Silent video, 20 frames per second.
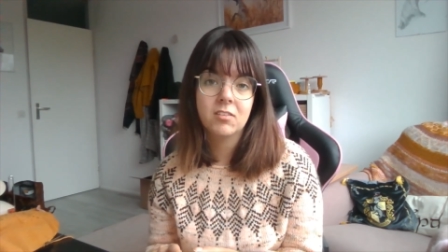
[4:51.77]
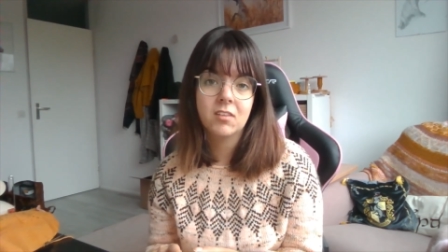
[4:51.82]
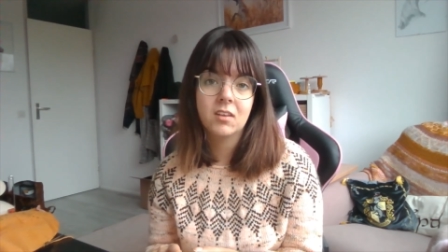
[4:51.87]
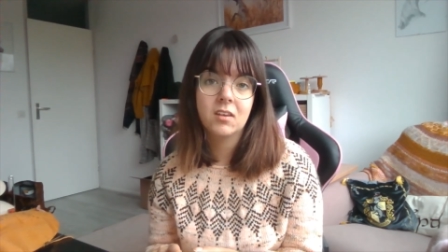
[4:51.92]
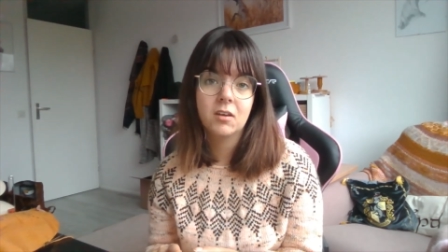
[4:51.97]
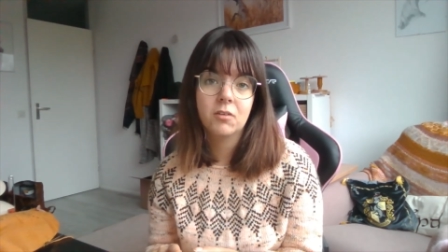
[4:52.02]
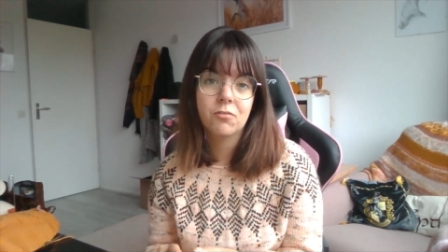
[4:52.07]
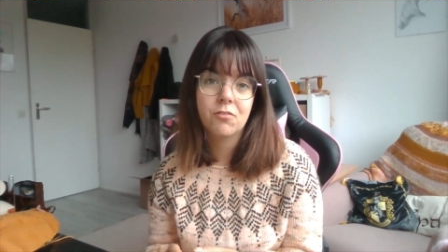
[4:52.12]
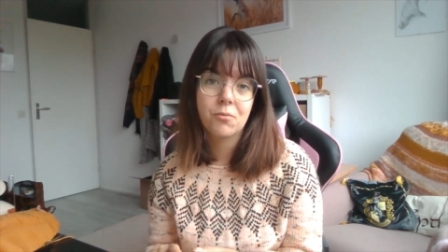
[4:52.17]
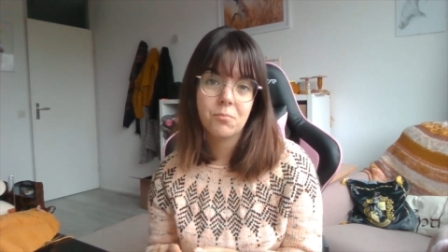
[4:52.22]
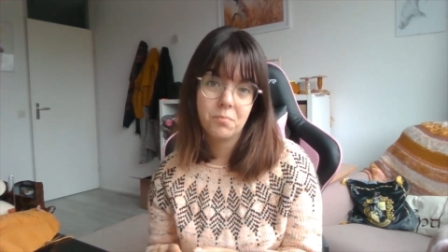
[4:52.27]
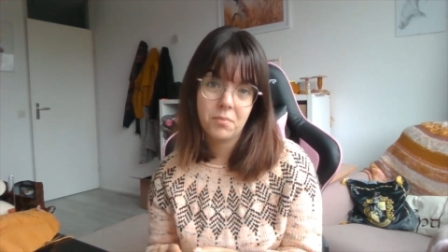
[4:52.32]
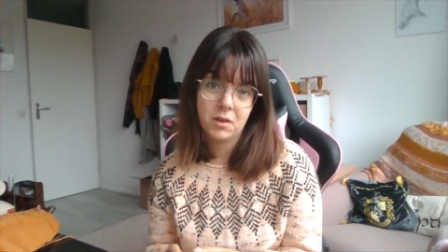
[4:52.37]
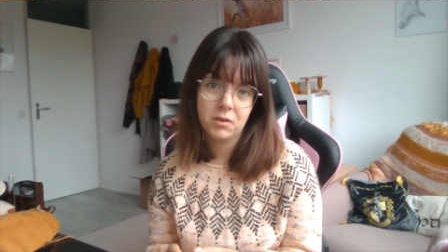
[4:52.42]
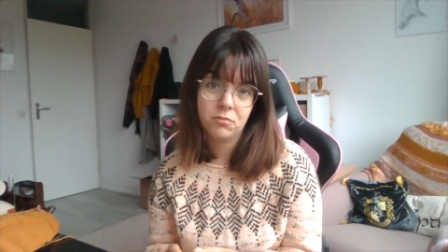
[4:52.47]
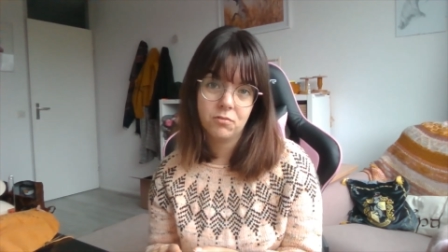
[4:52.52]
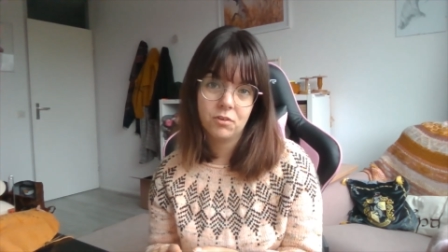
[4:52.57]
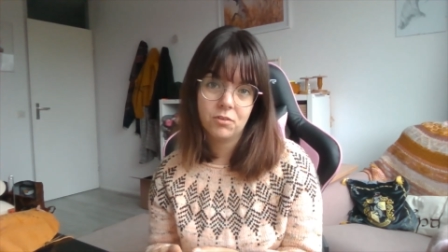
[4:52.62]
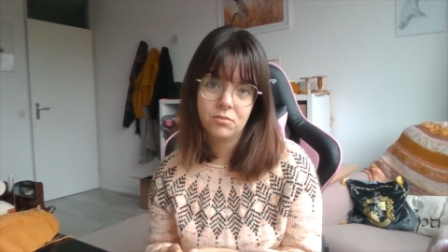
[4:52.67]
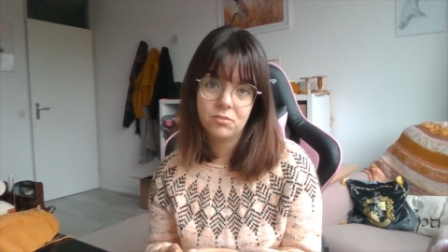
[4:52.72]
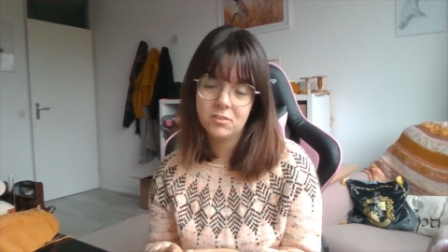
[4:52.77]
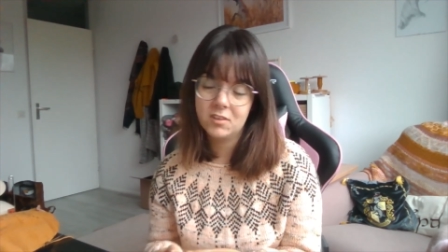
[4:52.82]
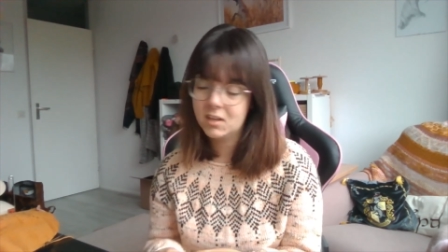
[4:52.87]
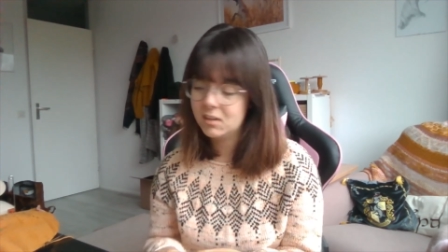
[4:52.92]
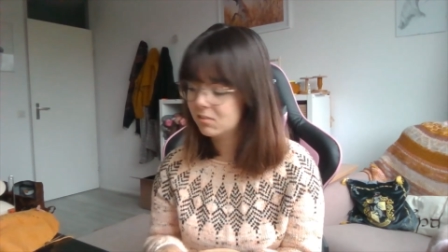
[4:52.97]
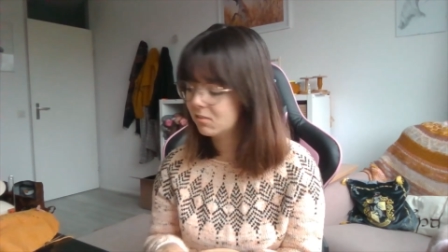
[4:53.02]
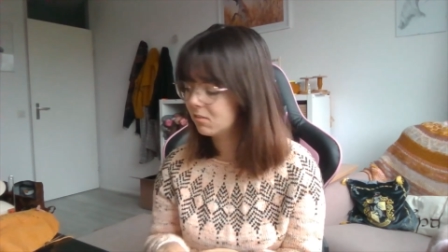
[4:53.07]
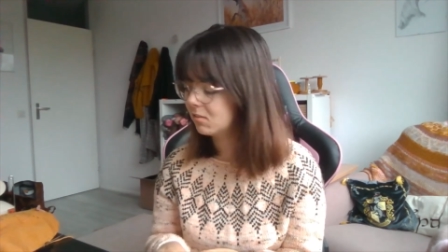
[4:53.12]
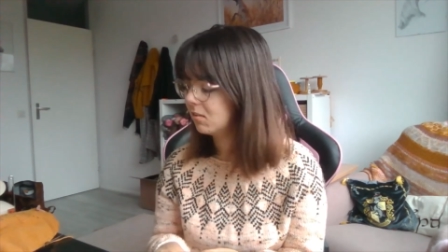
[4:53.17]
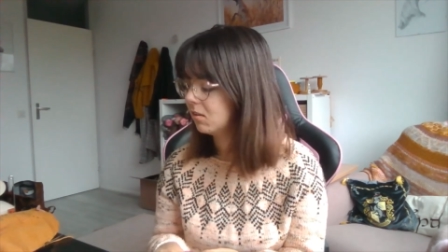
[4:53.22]
and they're from Penrose
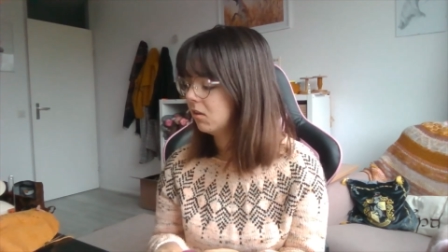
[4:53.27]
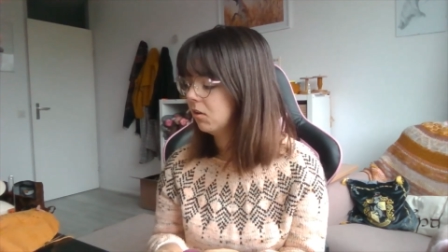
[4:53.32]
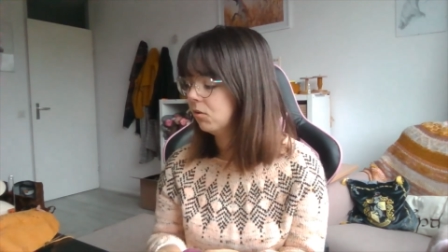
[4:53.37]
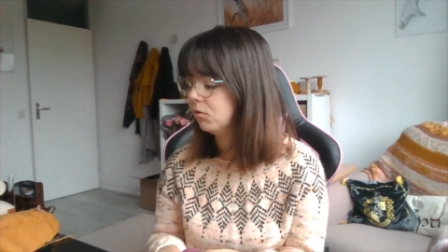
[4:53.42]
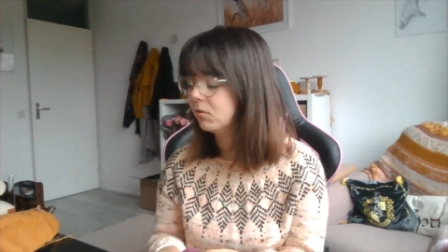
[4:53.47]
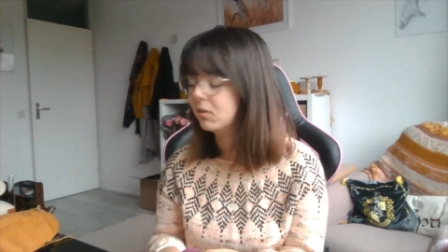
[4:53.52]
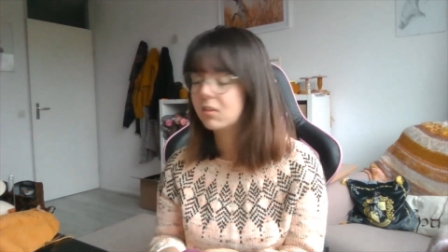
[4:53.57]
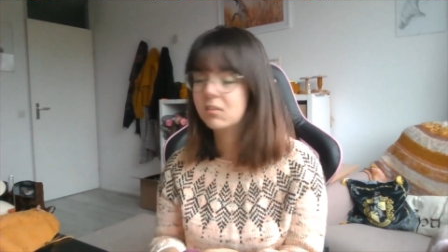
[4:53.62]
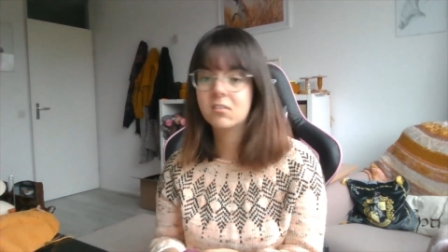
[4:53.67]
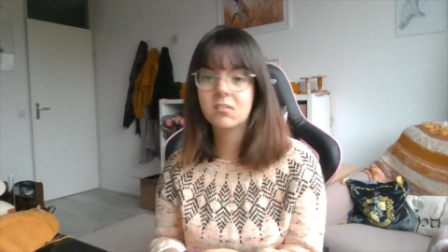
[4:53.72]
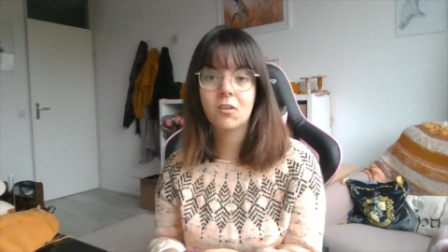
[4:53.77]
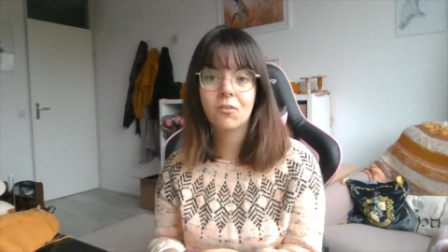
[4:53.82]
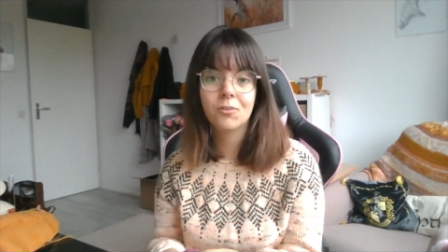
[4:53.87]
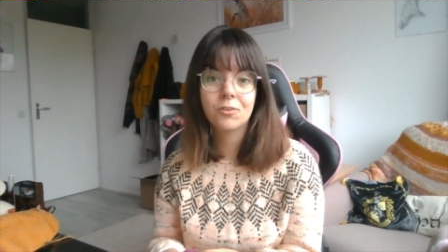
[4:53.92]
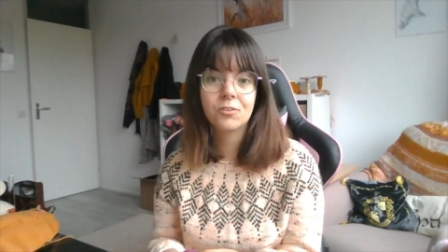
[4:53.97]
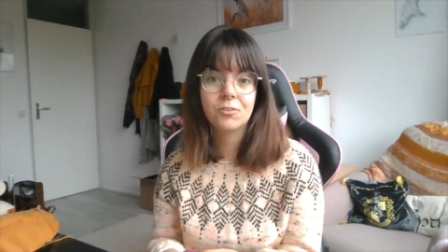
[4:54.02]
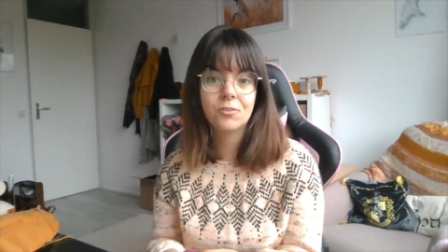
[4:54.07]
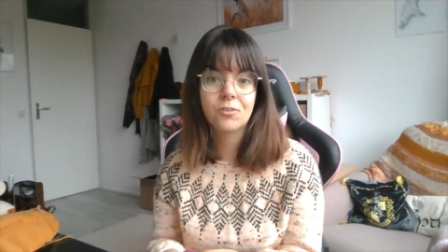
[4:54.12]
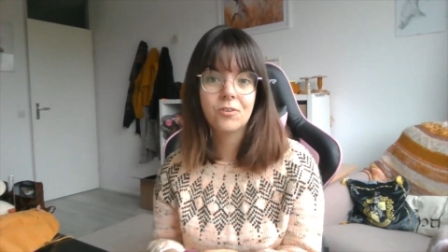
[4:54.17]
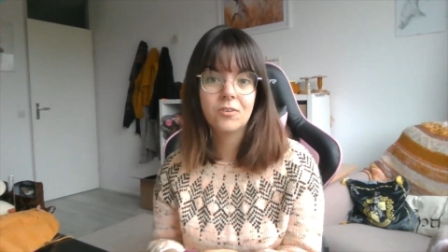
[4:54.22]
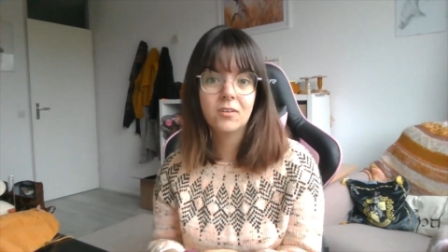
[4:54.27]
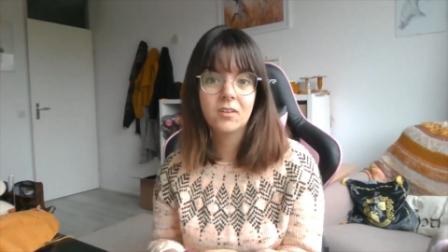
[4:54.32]
Knits, who is also,